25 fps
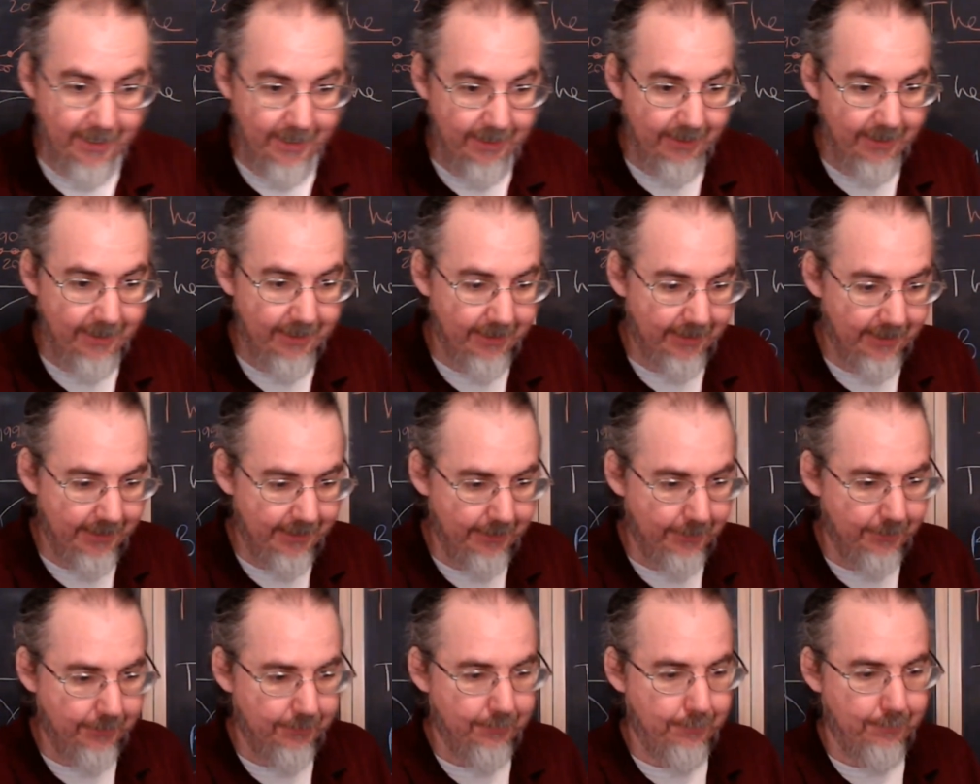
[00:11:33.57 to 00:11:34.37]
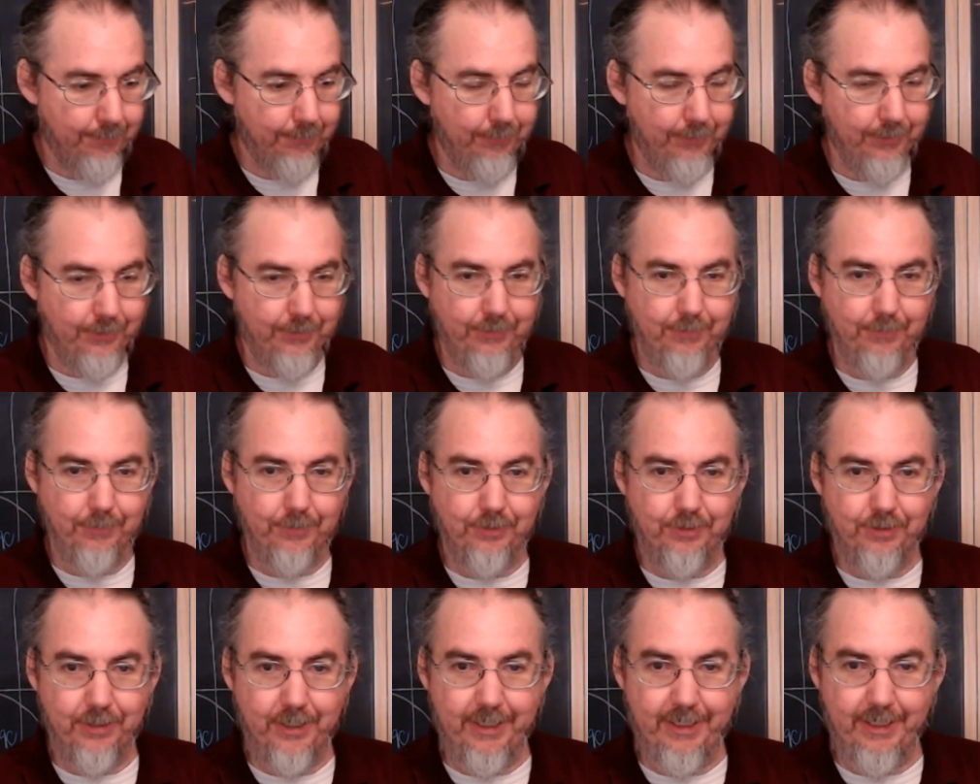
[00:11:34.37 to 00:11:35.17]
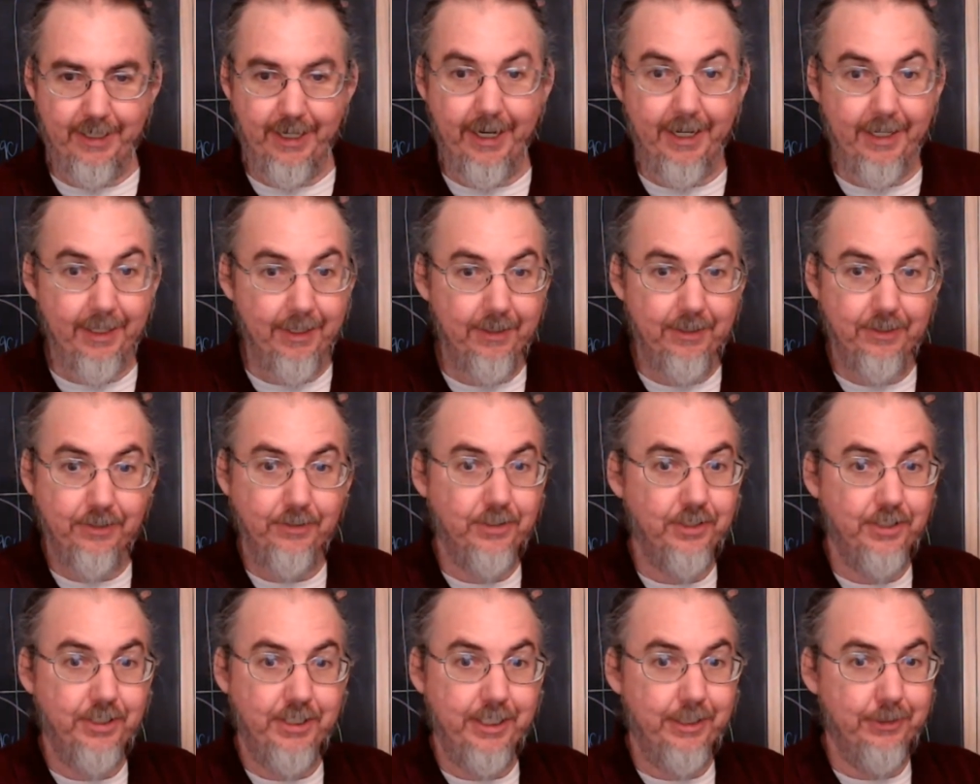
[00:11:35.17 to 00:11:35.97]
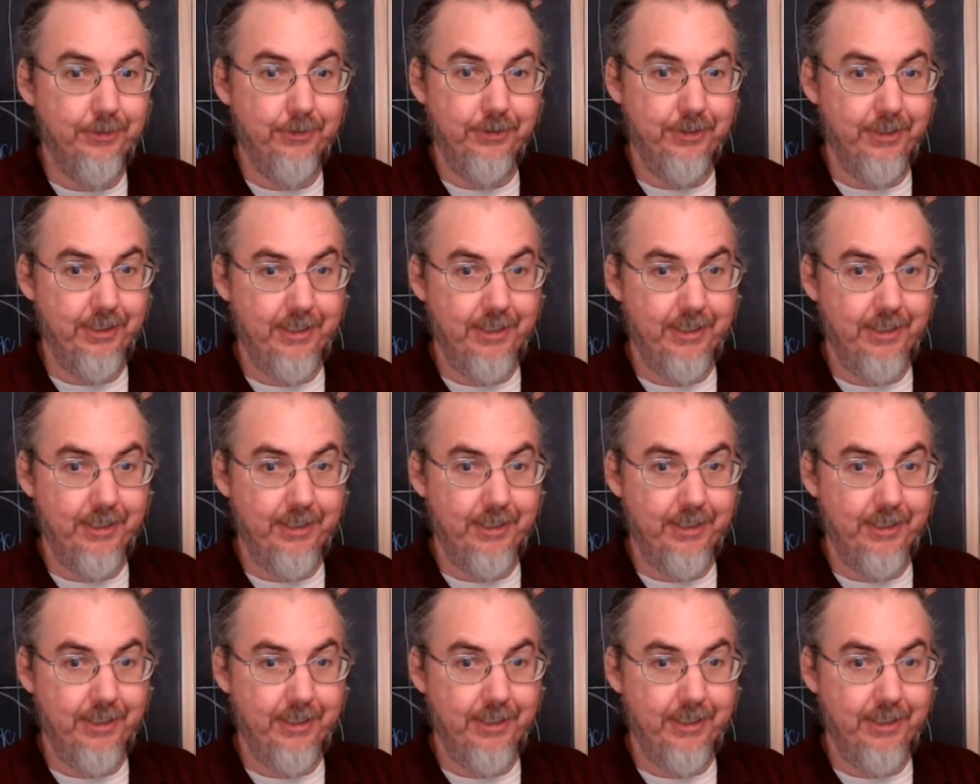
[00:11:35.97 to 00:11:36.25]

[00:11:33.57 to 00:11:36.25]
This puts some strain, and just a general